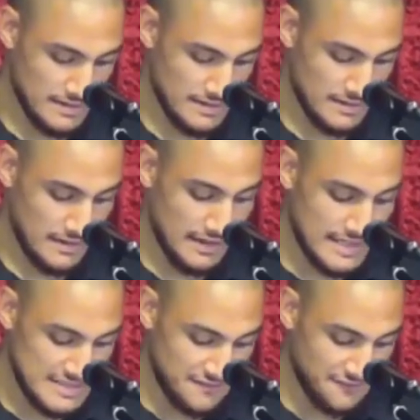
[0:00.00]

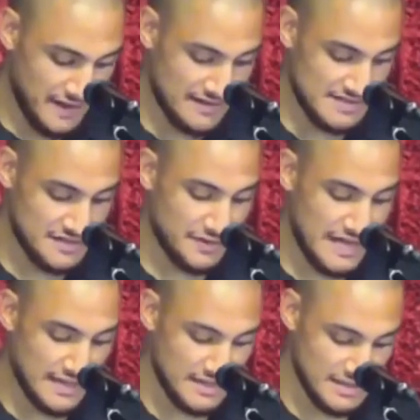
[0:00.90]
Unless, in fact, there's a
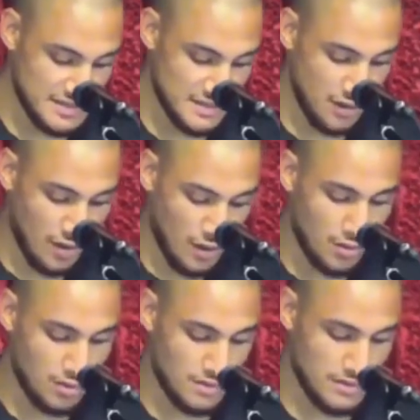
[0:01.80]
reality to the
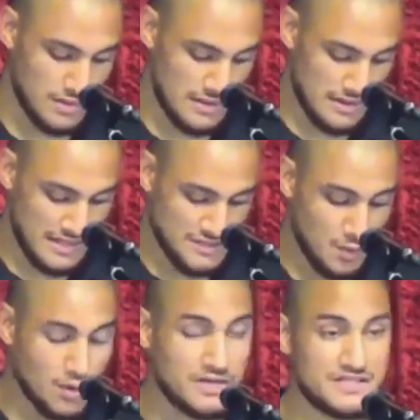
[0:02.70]
whole that is
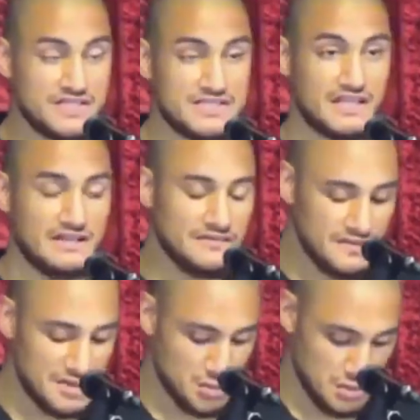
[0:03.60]
more than just
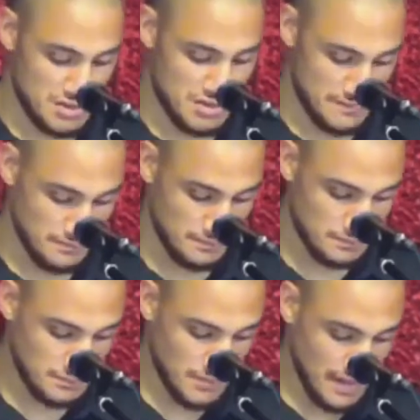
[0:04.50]
individuals.
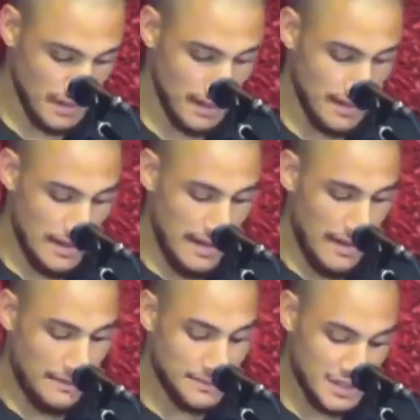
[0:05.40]

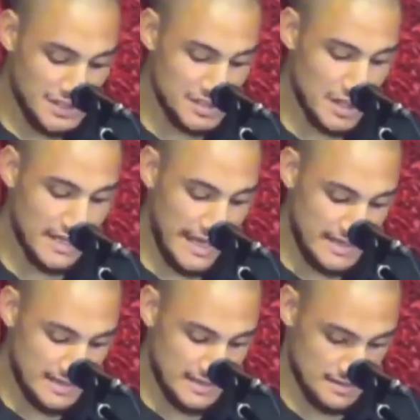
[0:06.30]
And because, like
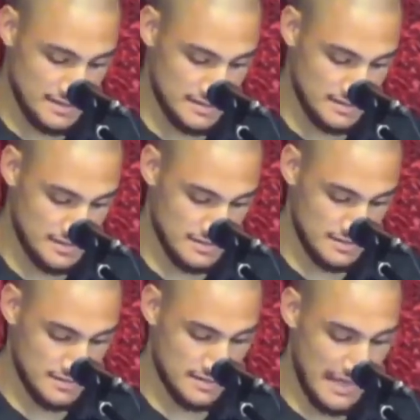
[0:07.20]
Achan,
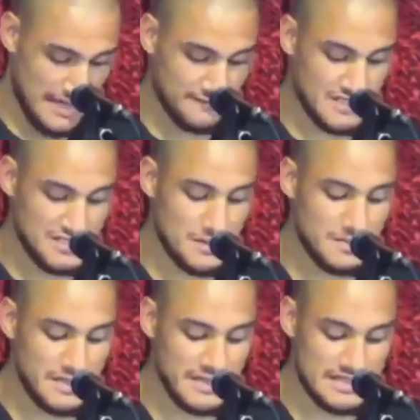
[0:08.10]
out of
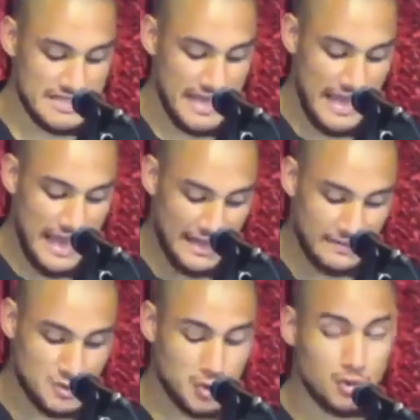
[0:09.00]
disobedience, Adam
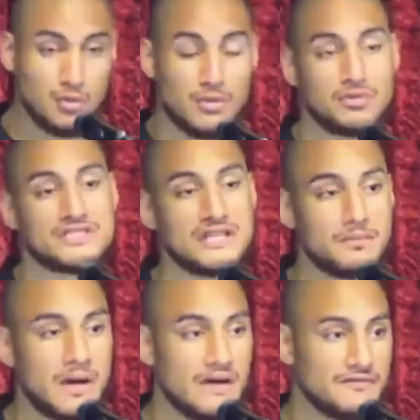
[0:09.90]
took what was set
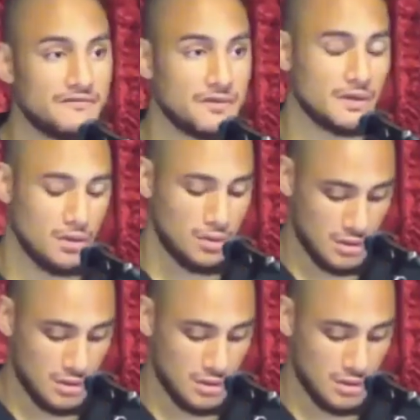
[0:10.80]
apart for the Lord,